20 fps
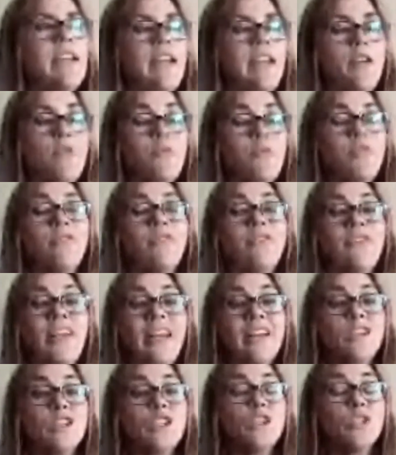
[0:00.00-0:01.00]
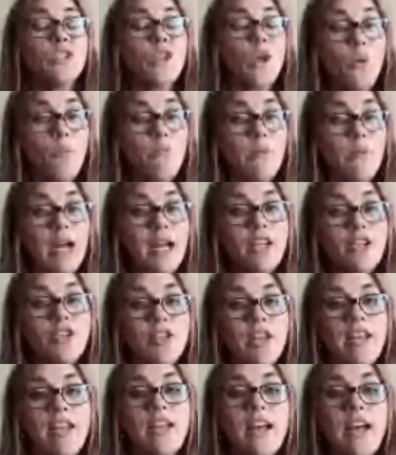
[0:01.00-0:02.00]
it reflects so much
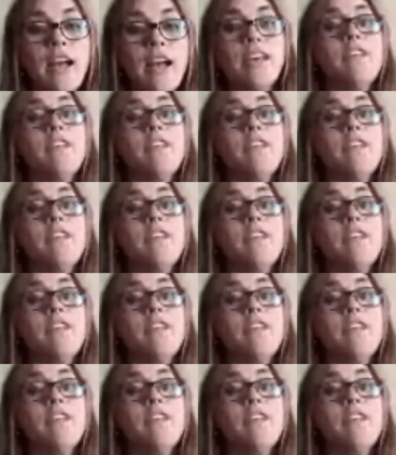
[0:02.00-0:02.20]
and it kind